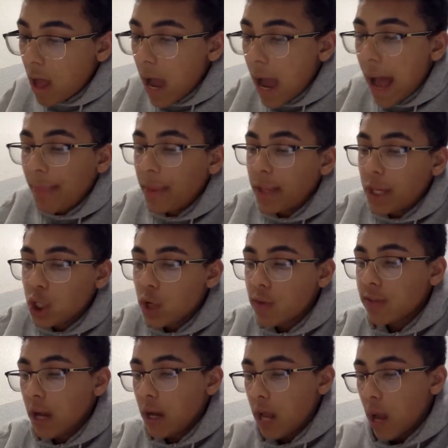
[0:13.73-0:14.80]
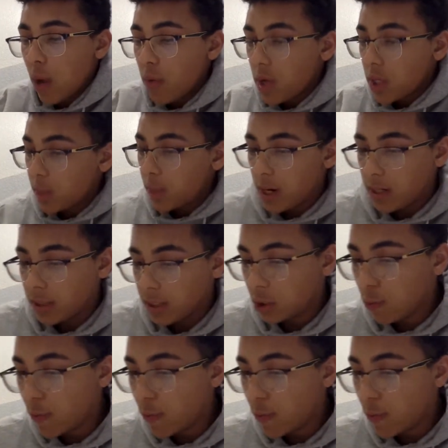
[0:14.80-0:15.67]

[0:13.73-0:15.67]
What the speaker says: the nature of sound and how you experience it.